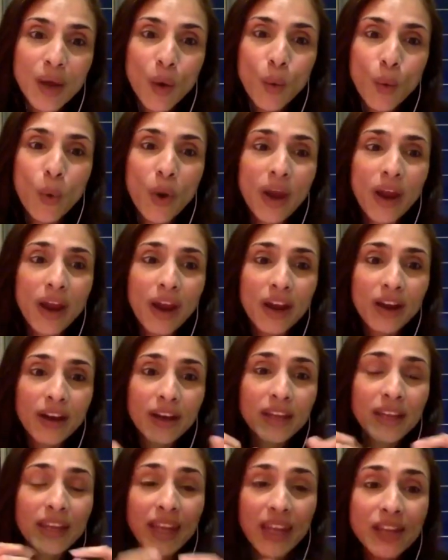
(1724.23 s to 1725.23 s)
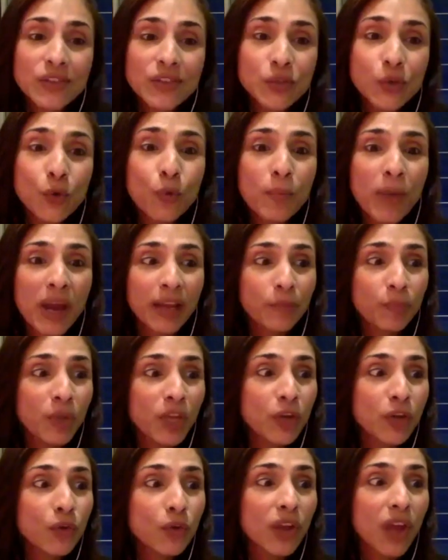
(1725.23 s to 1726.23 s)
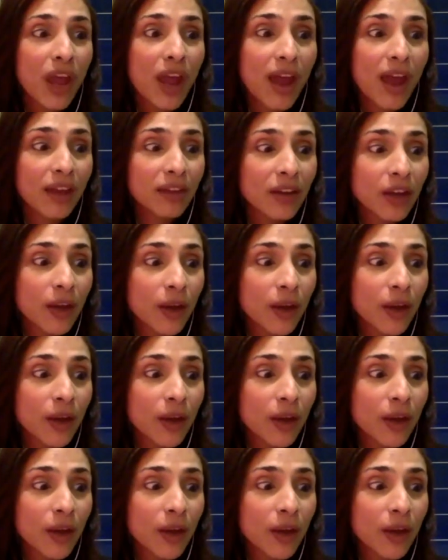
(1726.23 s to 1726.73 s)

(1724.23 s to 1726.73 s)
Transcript: where kids who might be good at